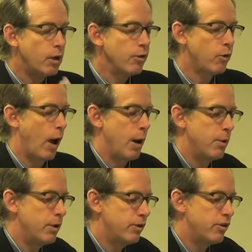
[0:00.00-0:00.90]
So I
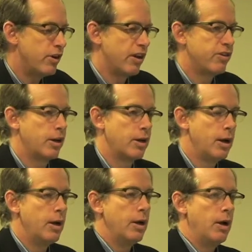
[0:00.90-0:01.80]
would suggest that
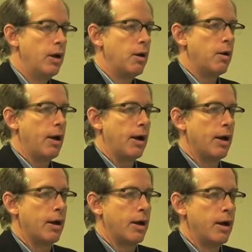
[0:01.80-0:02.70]

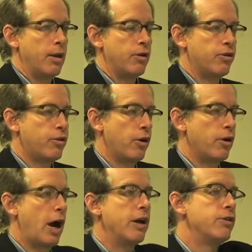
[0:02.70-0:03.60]
uh, there's certain
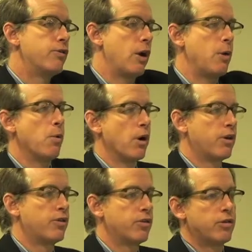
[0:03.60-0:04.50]
kinds of great
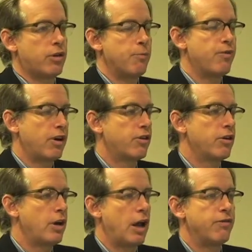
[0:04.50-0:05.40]
works, some
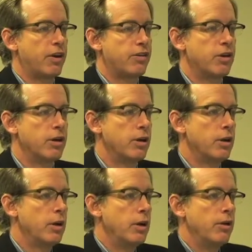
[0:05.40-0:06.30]
fiction, nonfiction,
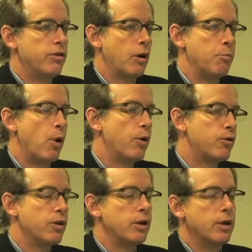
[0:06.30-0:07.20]
some
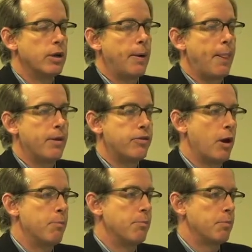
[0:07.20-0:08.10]
poetry,
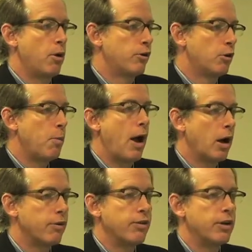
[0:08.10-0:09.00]
some cultural
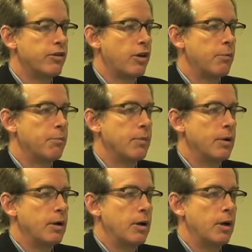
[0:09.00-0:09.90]
biography, some
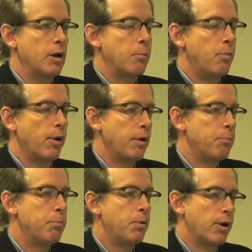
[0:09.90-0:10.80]
uh, poli
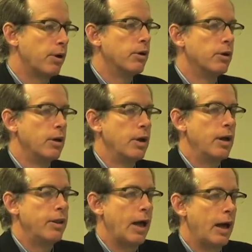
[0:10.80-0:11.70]
political,
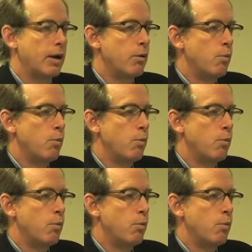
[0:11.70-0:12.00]
that